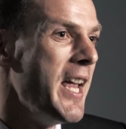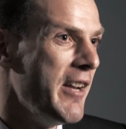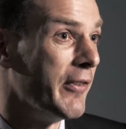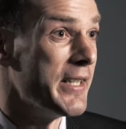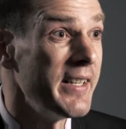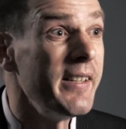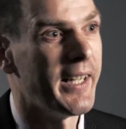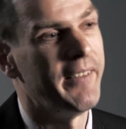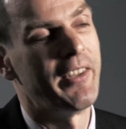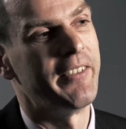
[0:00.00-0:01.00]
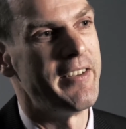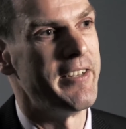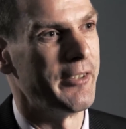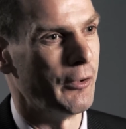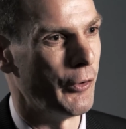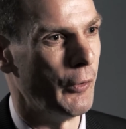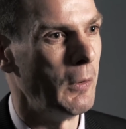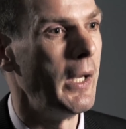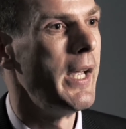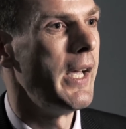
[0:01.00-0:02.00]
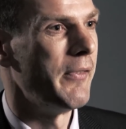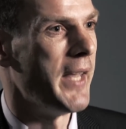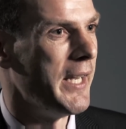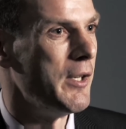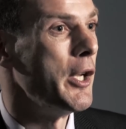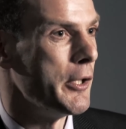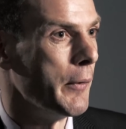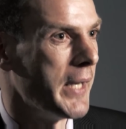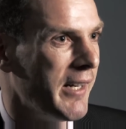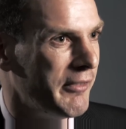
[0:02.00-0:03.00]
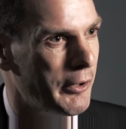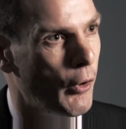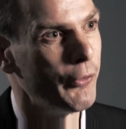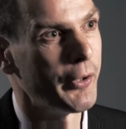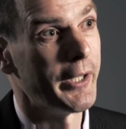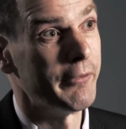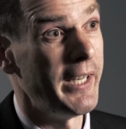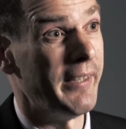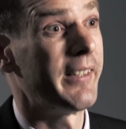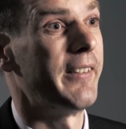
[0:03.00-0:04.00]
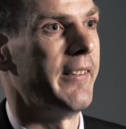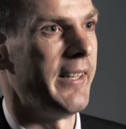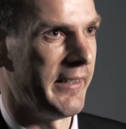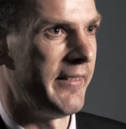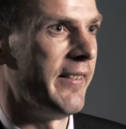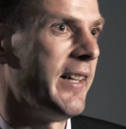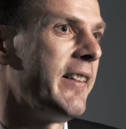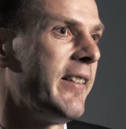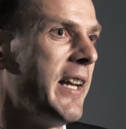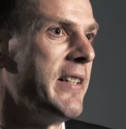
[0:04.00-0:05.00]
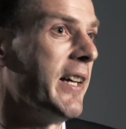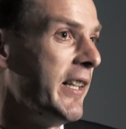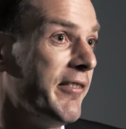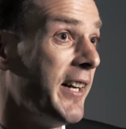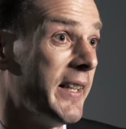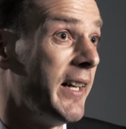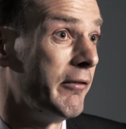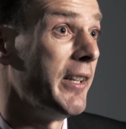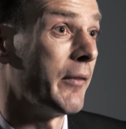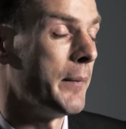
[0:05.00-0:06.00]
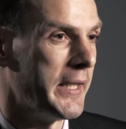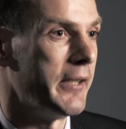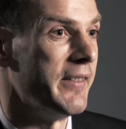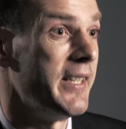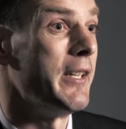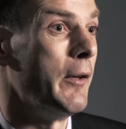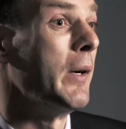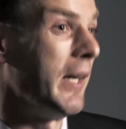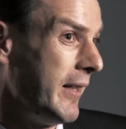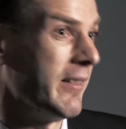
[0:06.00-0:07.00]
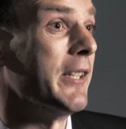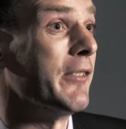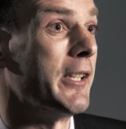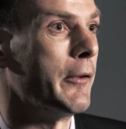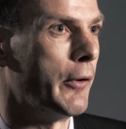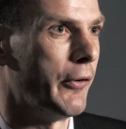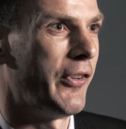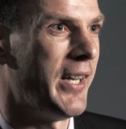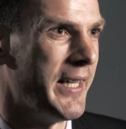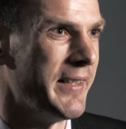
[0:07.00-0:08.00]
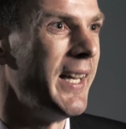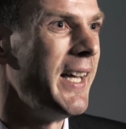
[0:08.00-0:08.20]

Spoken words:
If we didn't have this digital tool, then you would have an ongoing risk to the next design stage. And in fact, that risk might continue actually until you're on site.